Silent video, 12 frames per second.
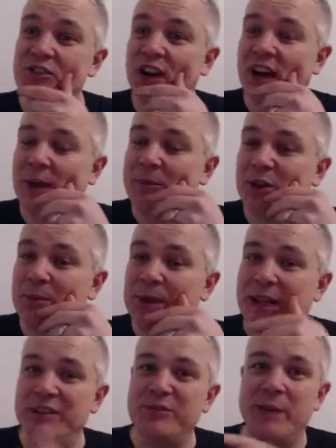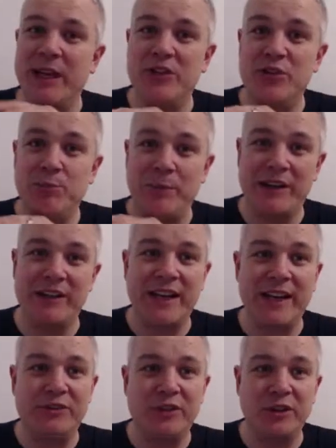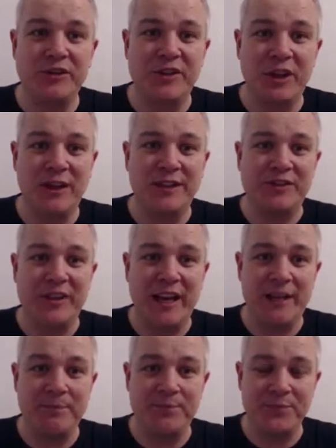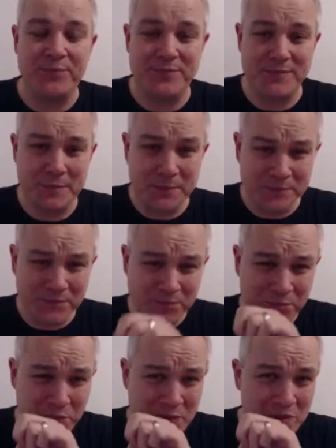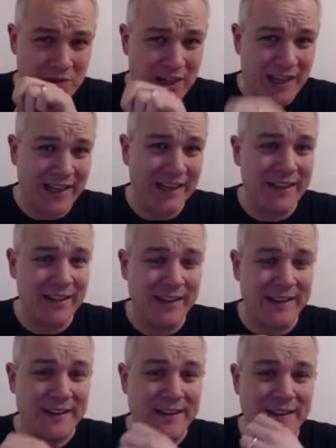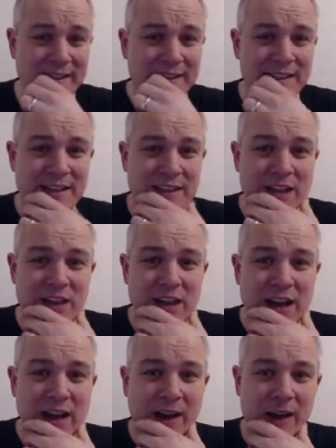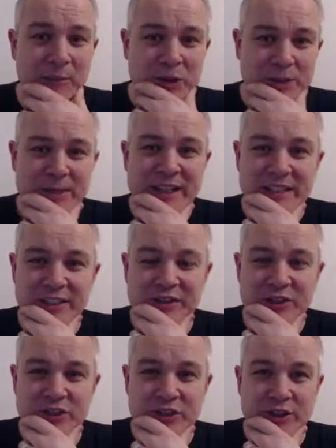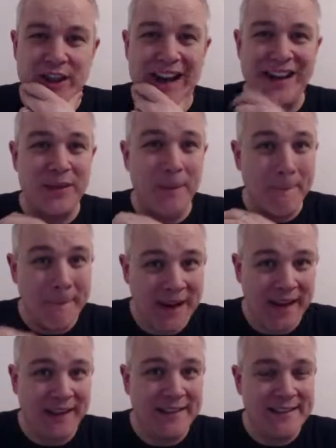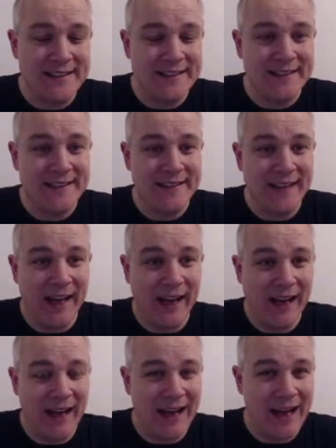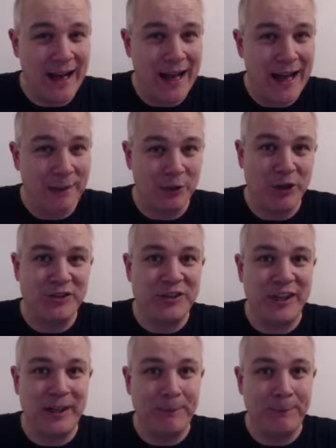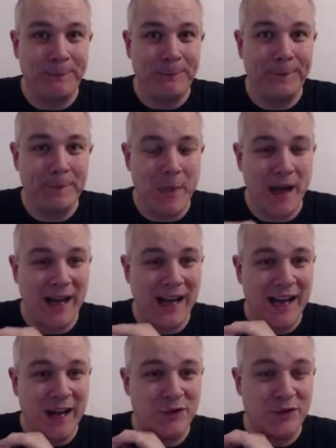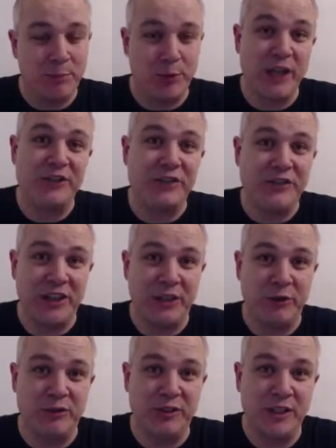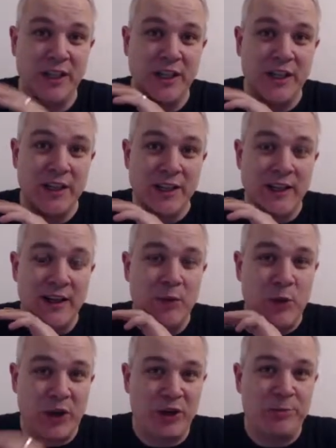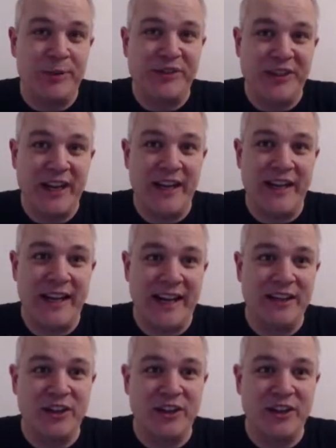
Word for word: so I'm going to play this match. Mario Gatti is going to start this game. And then I think I'm going to make a decision, and at the minute, I'm going to sell him. So brace yourselves. We could be saying